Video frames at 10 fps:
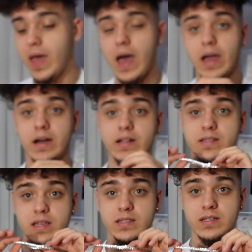I got it
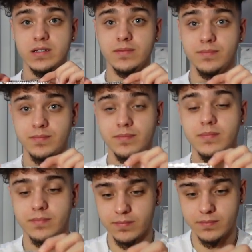tested.
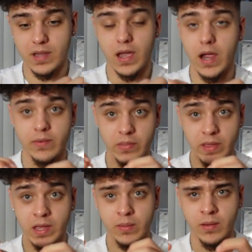
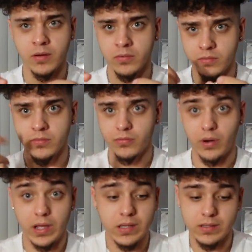Everything came out
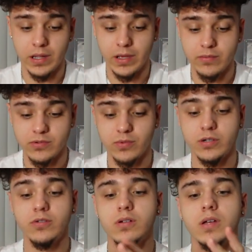right, like it was
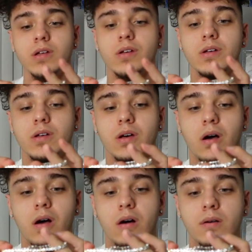real.
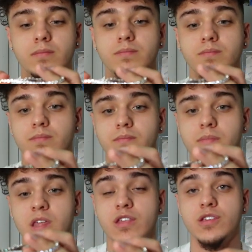Um,
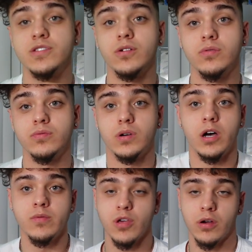they just don't
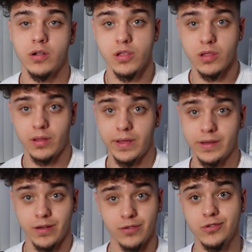upcharge
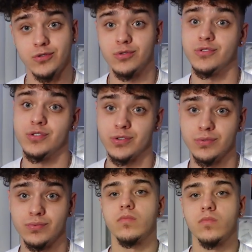like other stores do.
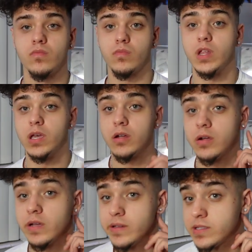
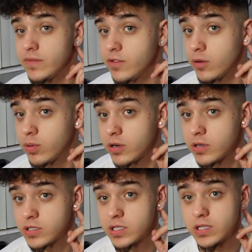Earrings, if your
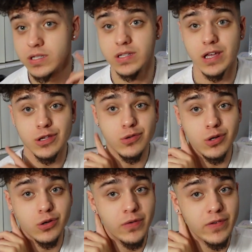person that you
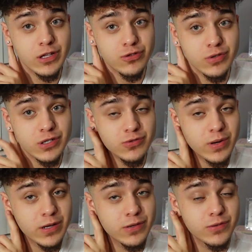know of interest
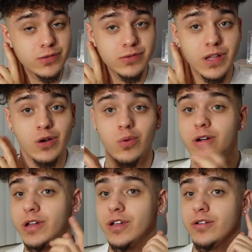right here, they
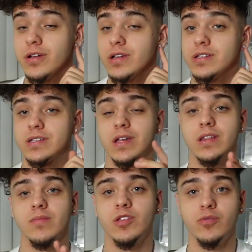wear earrings, get
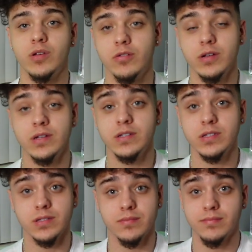them new
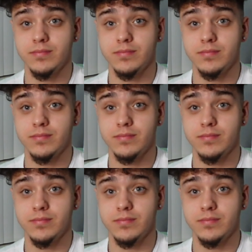earrings.